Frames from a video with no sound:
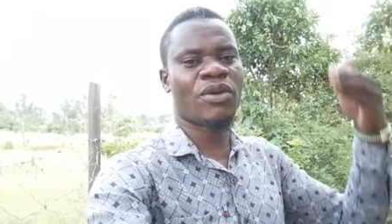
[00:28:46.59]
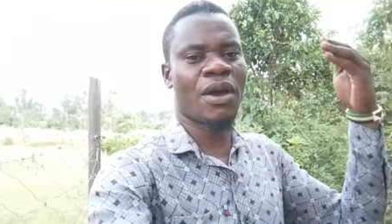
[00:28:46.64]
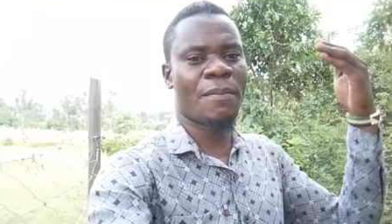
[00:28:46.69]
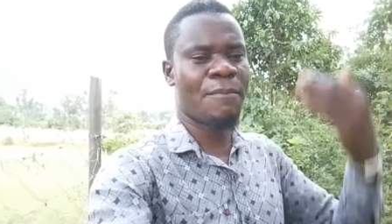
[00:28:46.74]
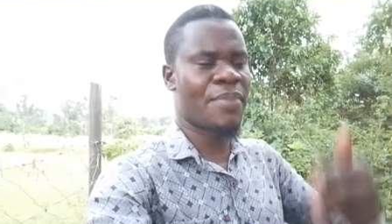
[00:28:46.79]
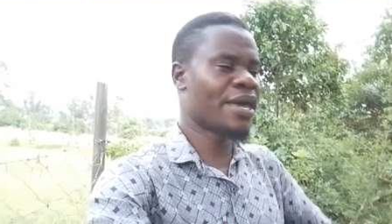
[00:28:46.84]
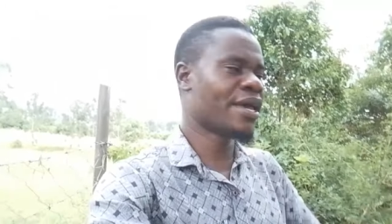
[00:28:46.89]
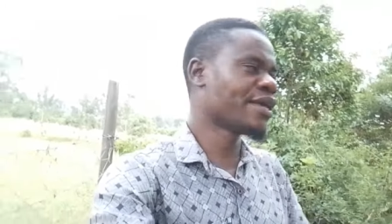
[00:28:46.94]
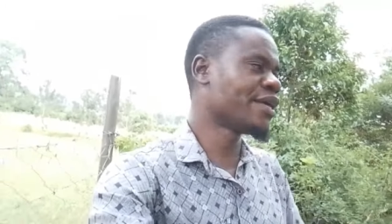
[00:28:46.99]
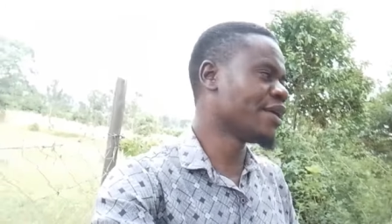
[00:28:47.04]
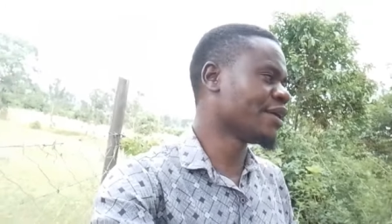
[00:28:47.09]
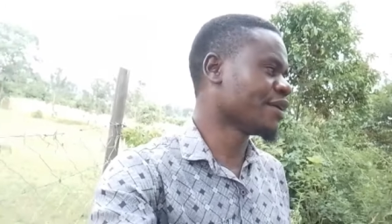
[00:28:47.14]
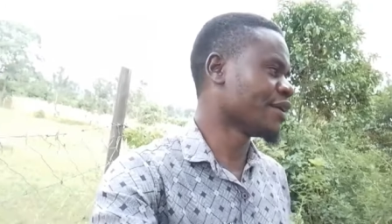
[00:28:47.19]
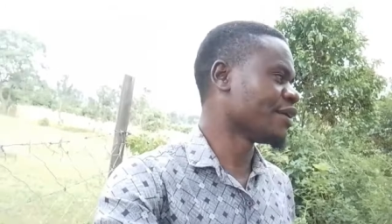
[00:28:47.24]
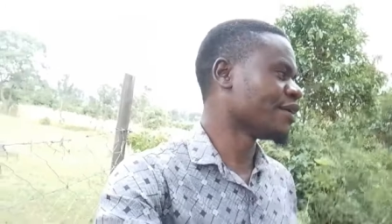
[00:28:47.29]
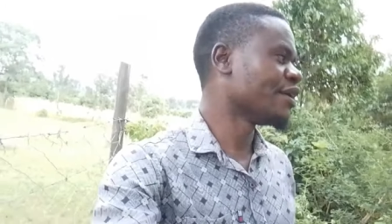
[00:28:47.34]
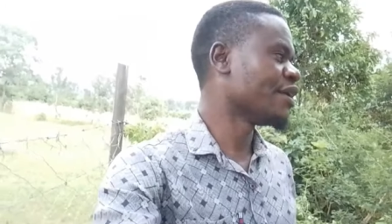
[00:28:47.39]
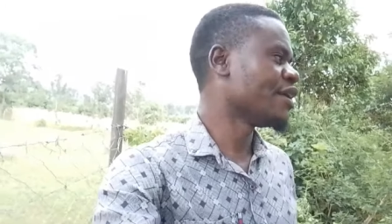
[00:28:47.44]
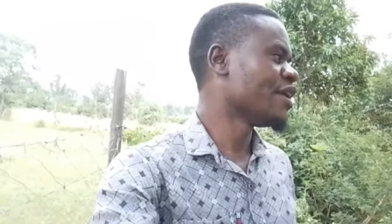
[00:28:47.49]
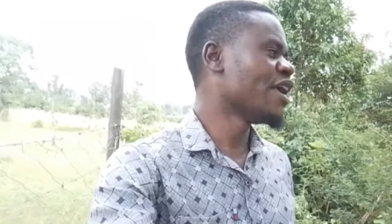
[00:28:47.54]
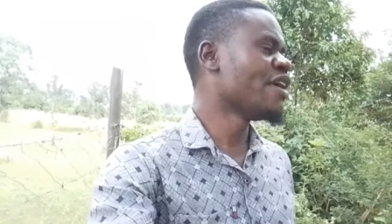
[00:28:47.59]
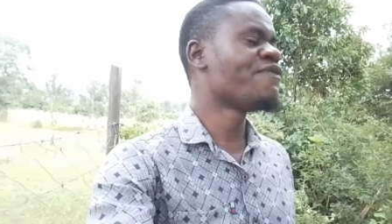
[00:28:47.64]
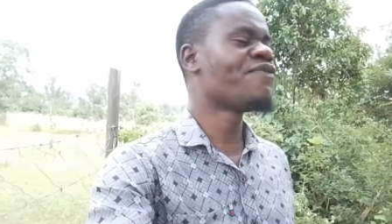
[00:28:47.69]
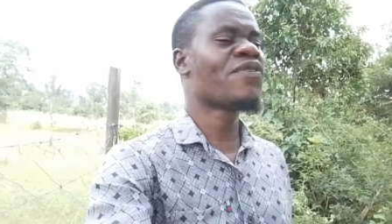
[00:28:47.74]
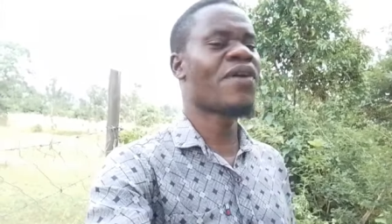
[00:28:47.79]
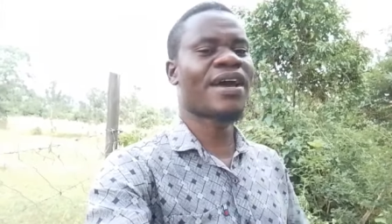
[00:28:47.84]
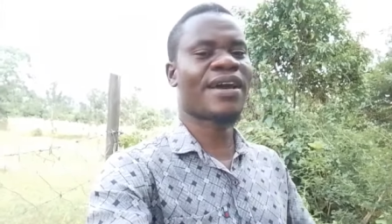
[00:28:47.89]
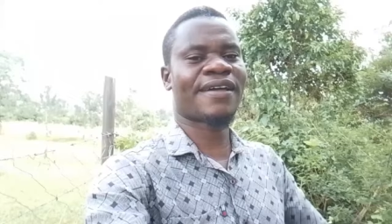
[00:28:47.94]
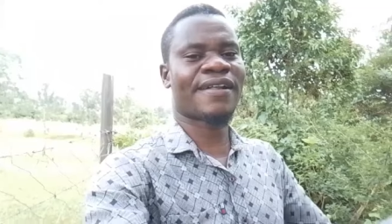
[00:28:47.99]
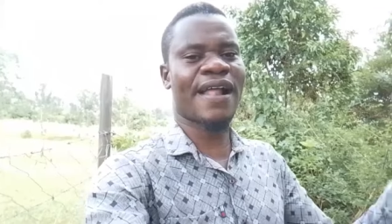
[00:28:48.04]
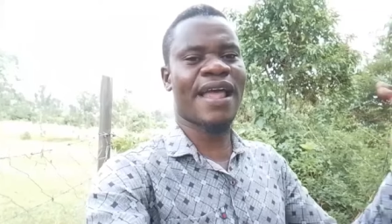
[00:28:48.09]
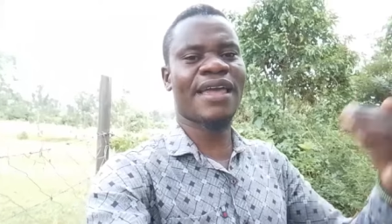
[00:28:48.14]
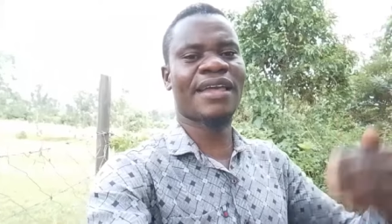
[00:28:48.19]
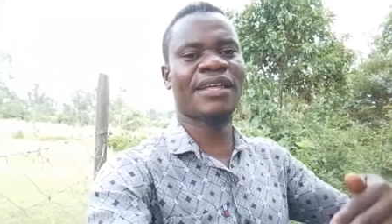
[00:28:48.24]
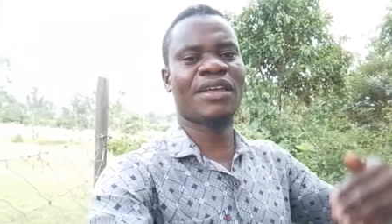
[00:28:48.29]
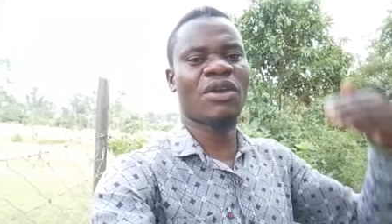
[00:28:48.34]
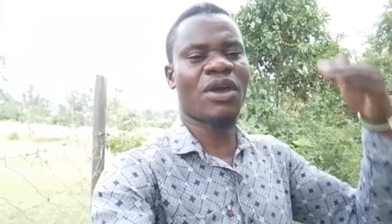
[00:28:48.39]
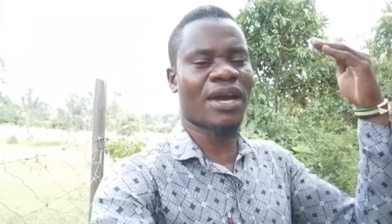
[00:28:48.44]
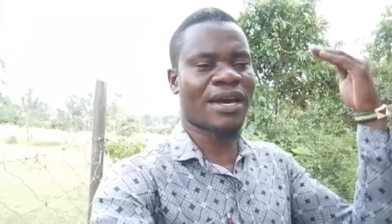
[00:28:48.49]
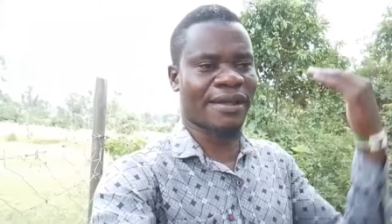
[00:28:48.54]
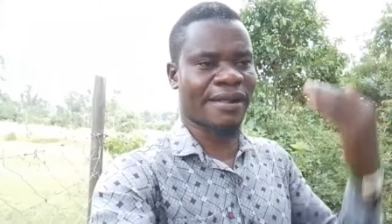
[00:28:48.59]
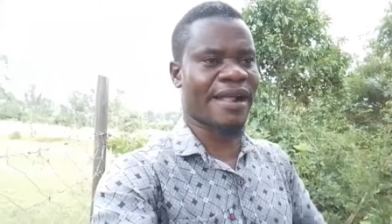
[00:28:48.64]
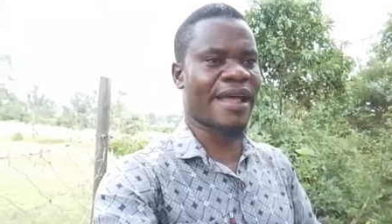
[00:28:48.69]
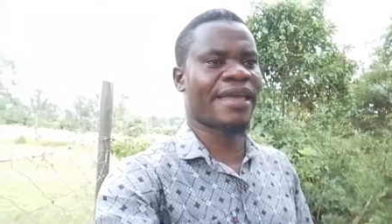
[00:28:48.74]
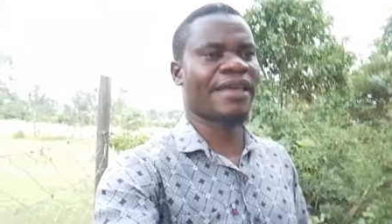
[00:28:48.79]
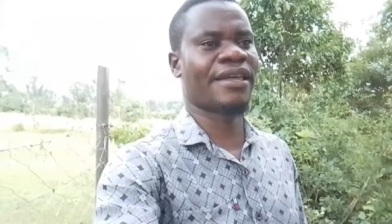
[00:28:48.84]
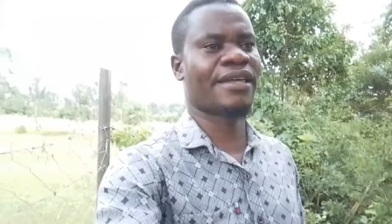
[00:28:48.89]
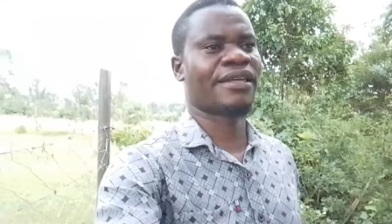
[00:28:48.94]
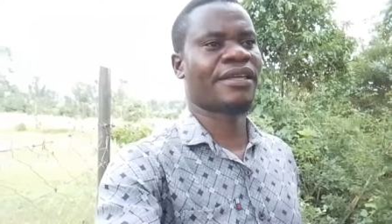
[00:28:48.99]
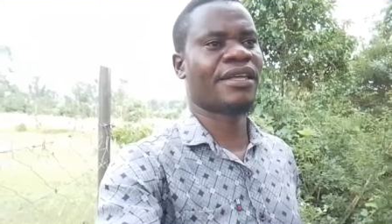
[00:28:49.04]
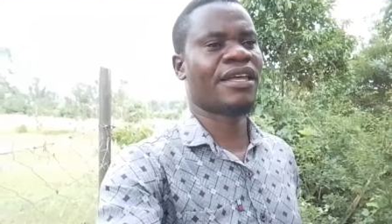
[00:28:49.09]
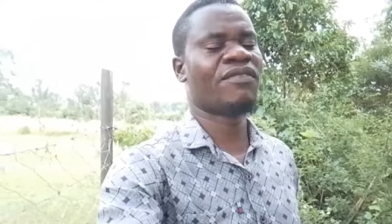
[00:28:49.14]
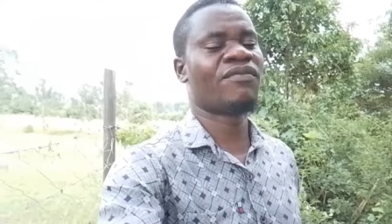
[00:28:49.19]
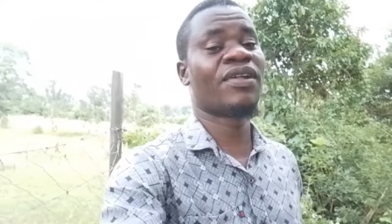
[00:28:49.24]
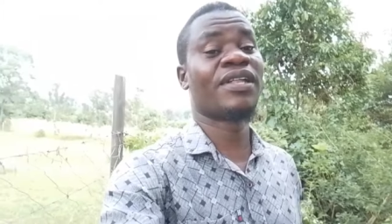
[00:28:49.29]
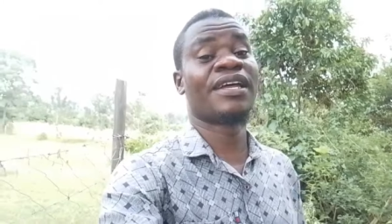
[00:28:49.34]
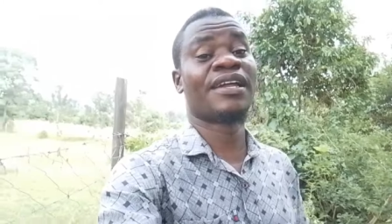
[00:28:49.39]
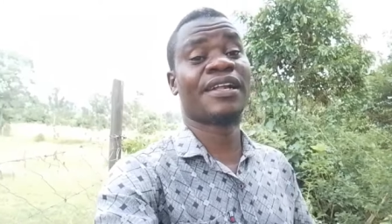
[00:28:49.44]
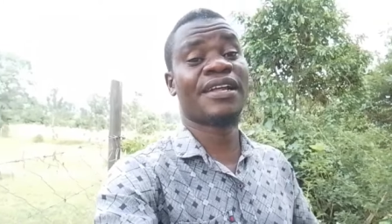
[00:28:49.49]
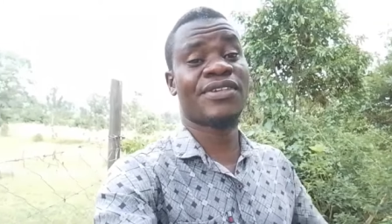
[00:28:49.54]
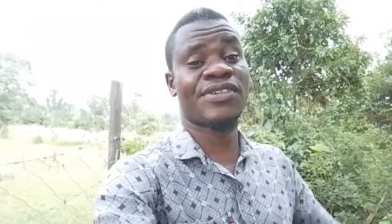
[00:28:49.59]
If you are crying, you are crying. Even the rich cries.